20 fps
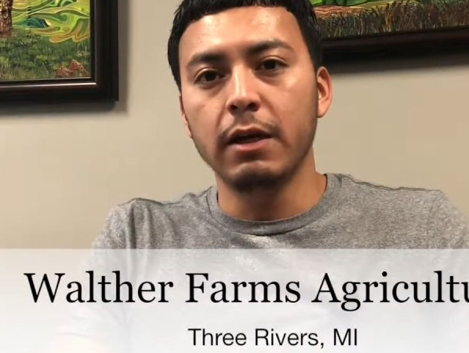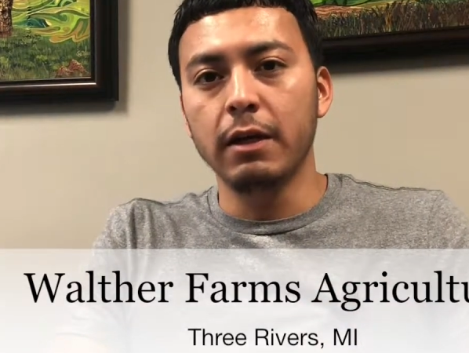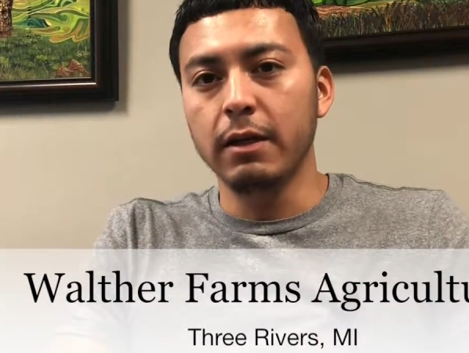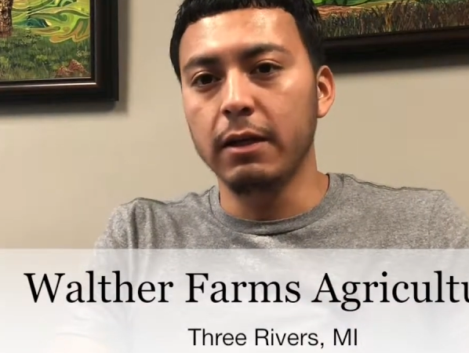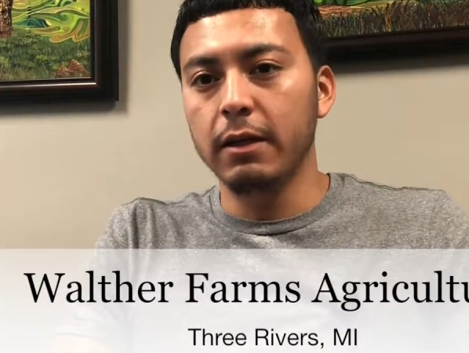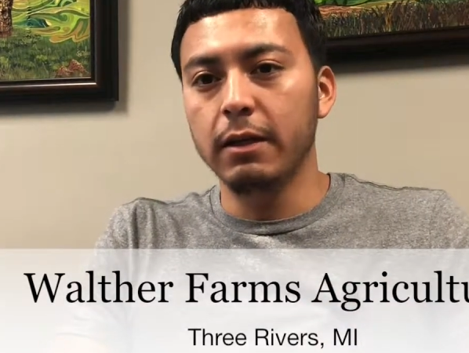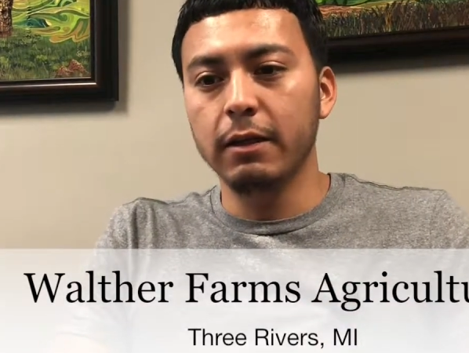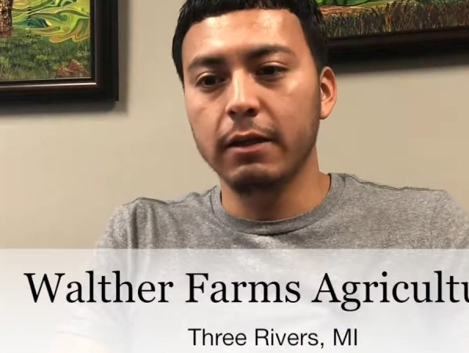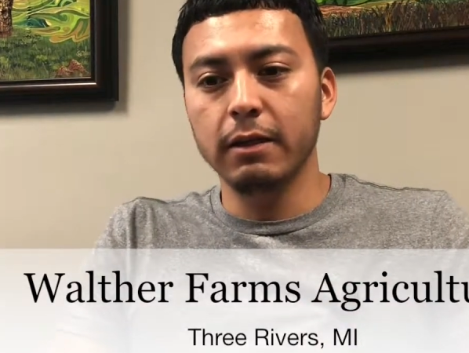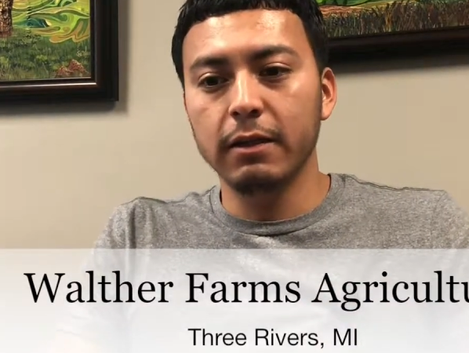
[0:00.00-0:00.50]

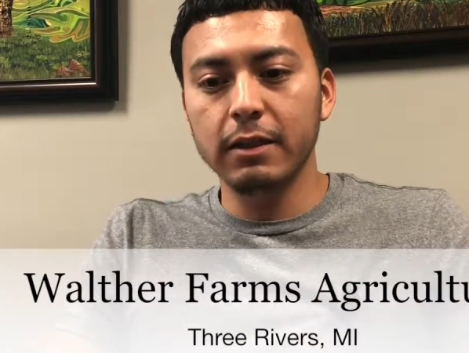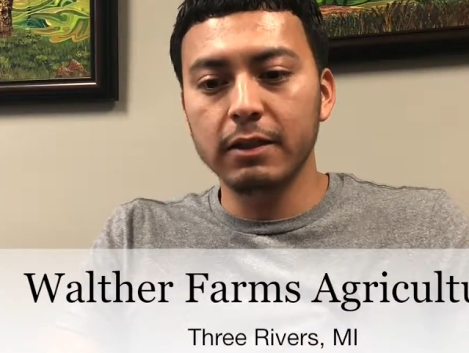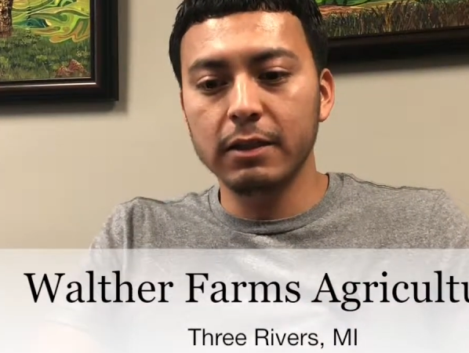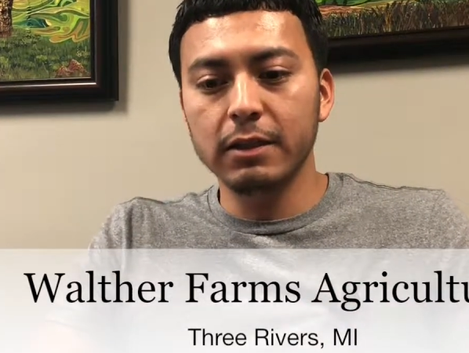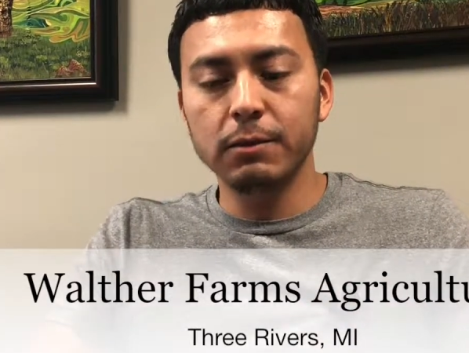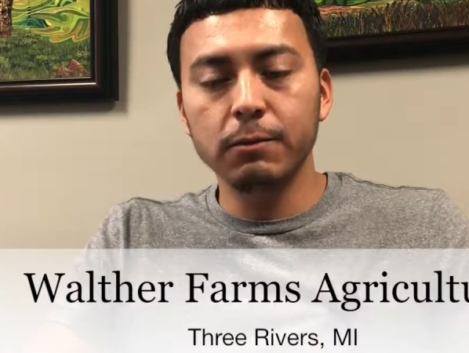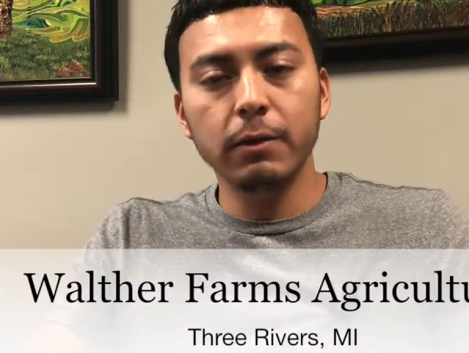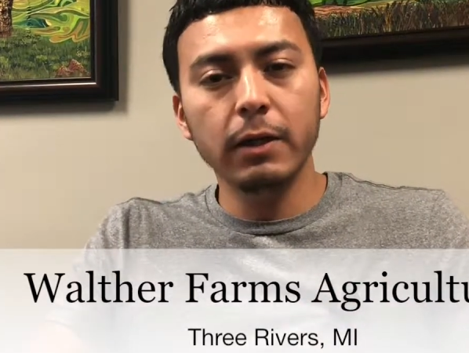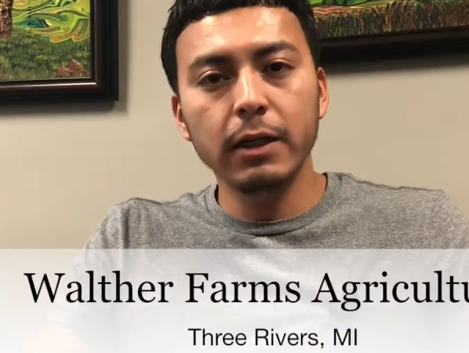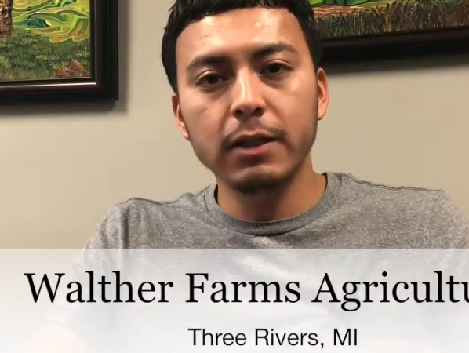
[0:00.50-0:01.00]
And this
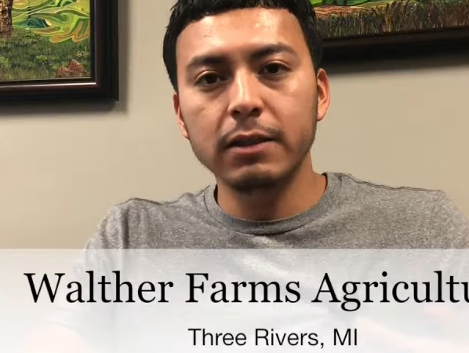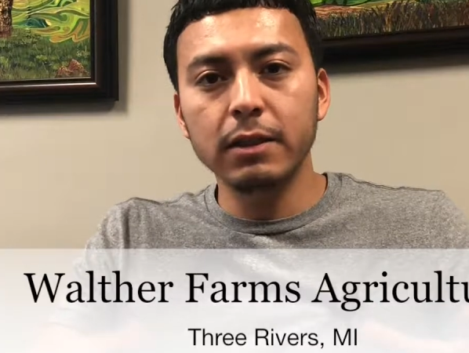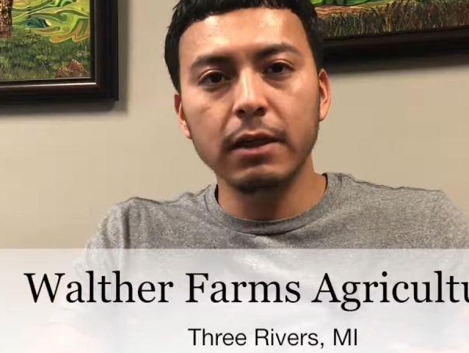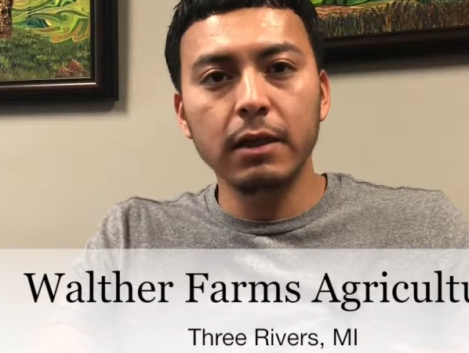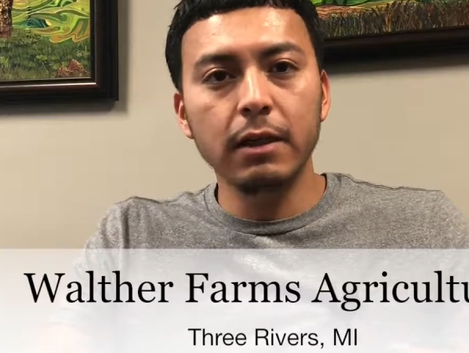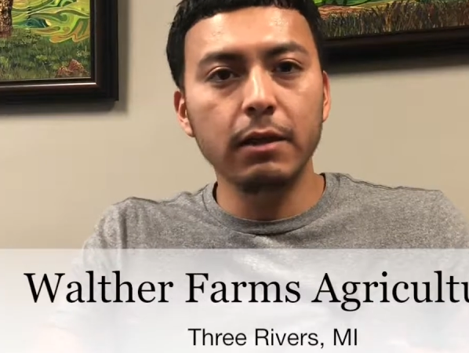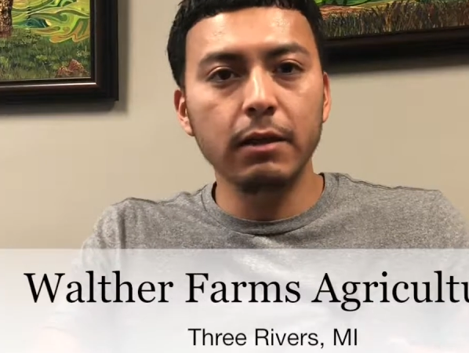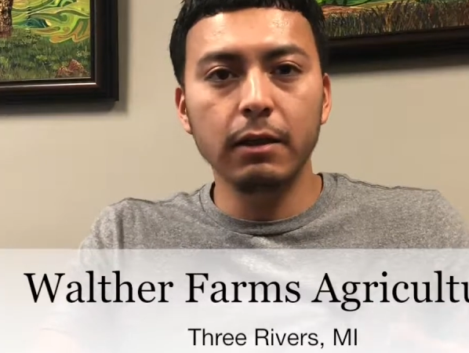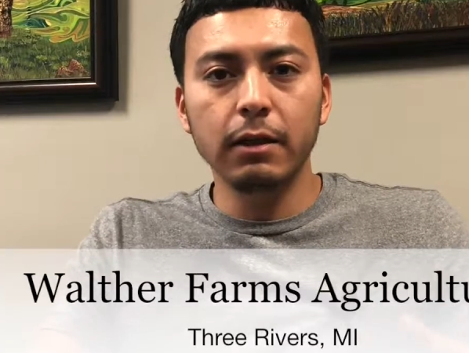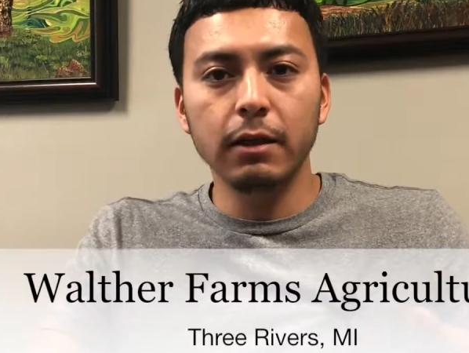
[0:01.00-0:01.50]
is what I
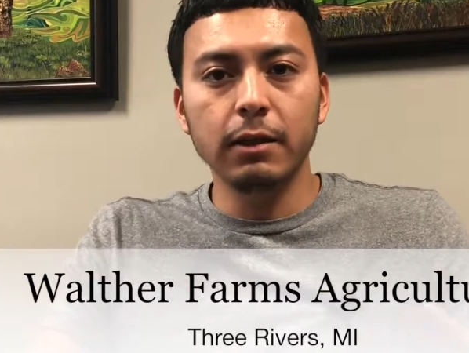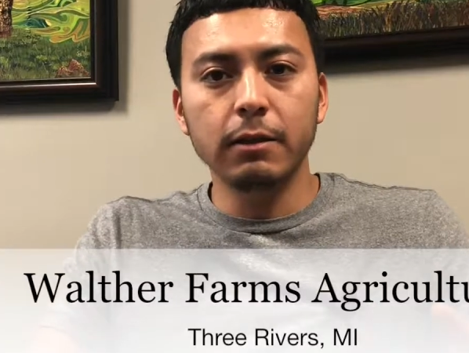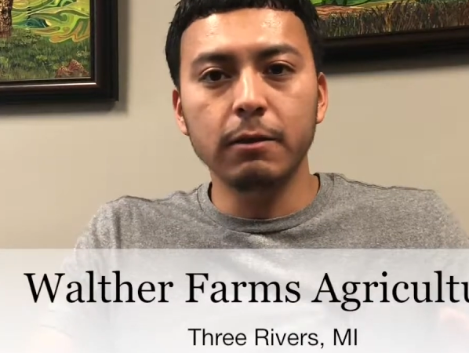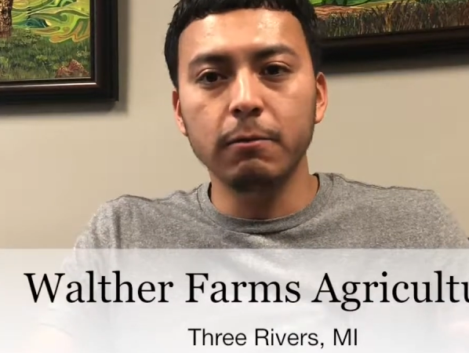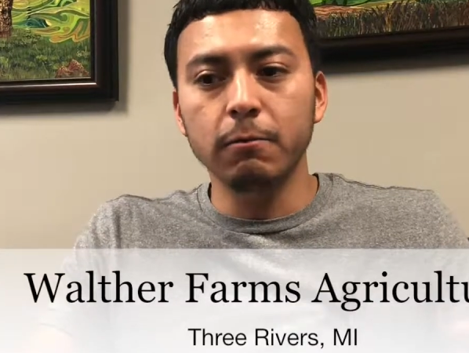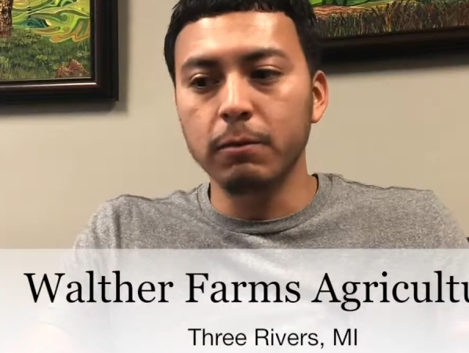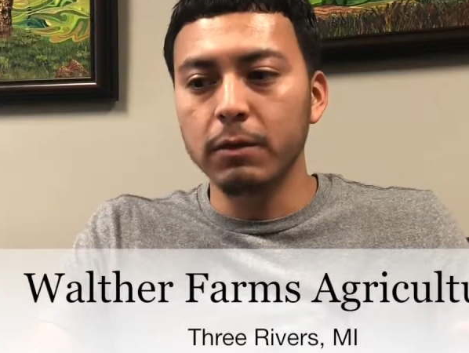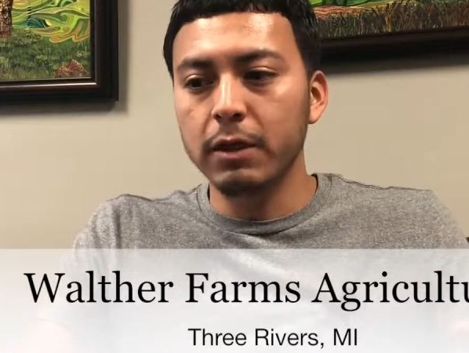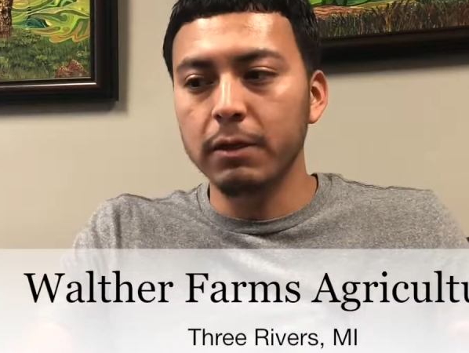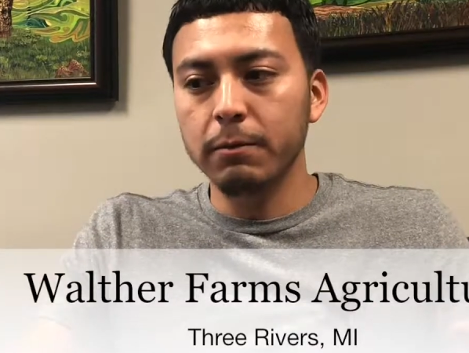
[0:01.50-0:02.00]
say, like,
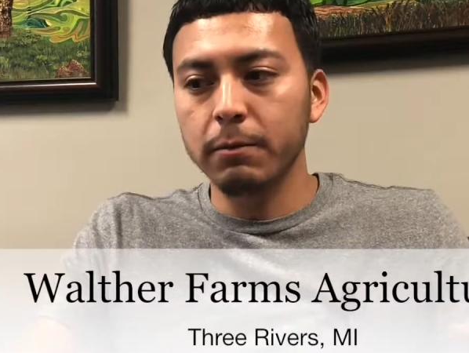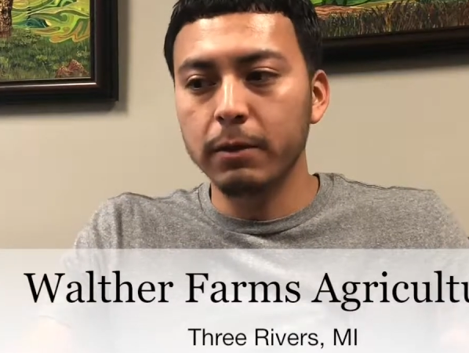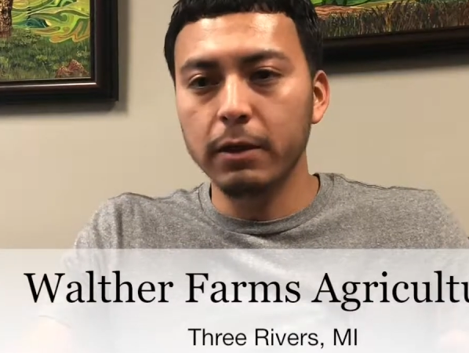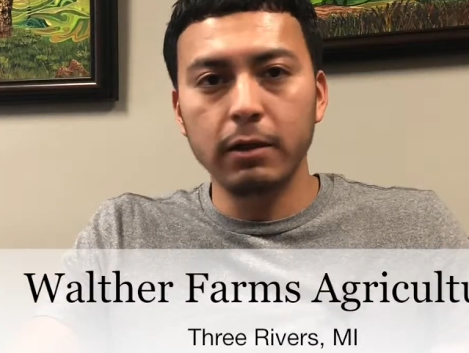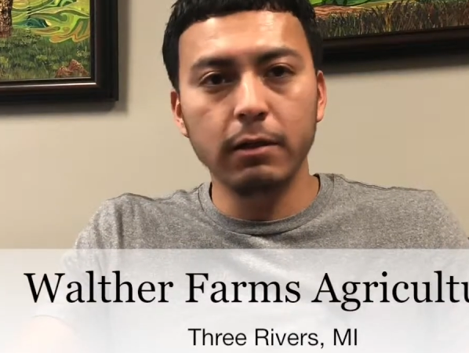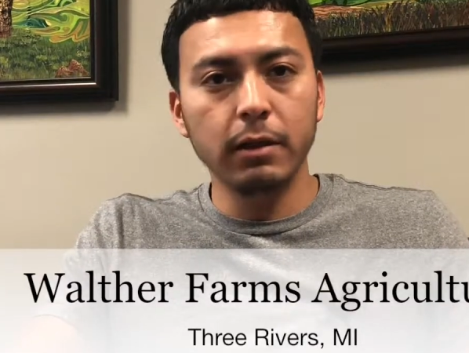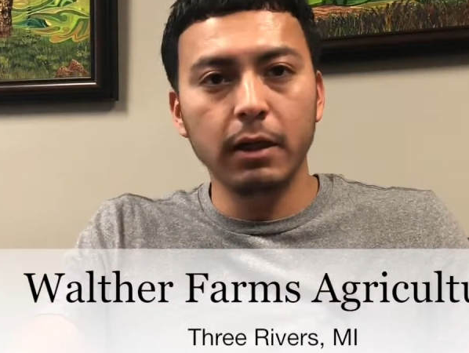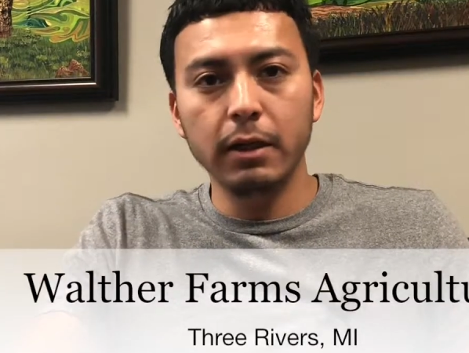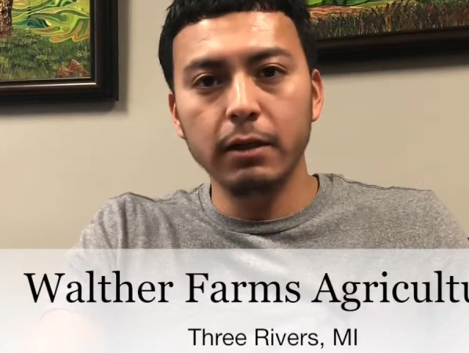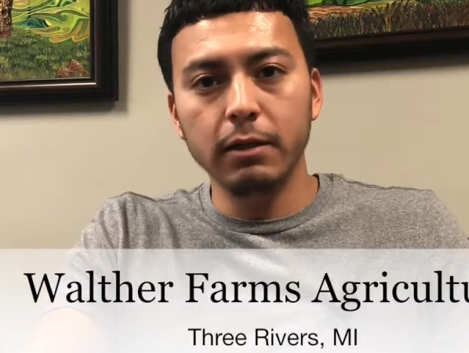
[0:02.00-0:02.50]
whenever